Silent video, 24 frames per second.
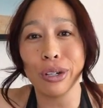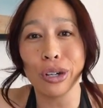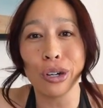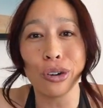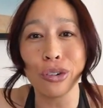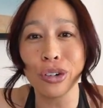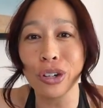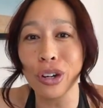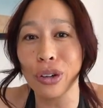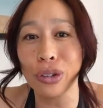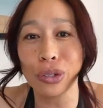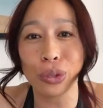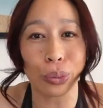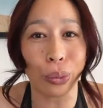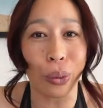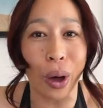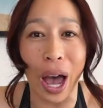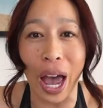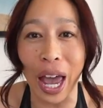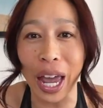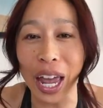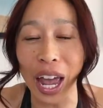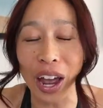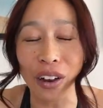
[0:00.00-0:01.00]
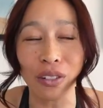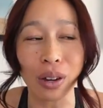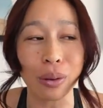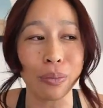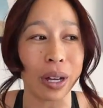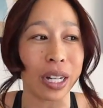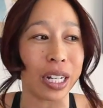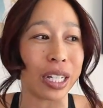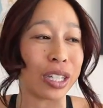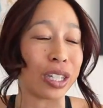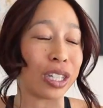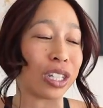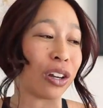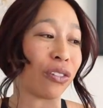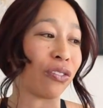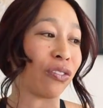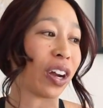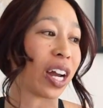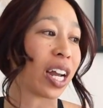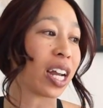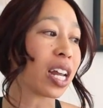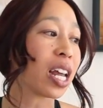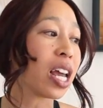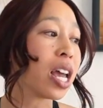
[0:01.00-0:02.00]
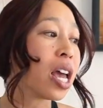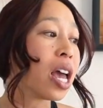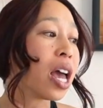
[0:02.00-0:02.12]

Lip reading: Who knows why? Everybody's different.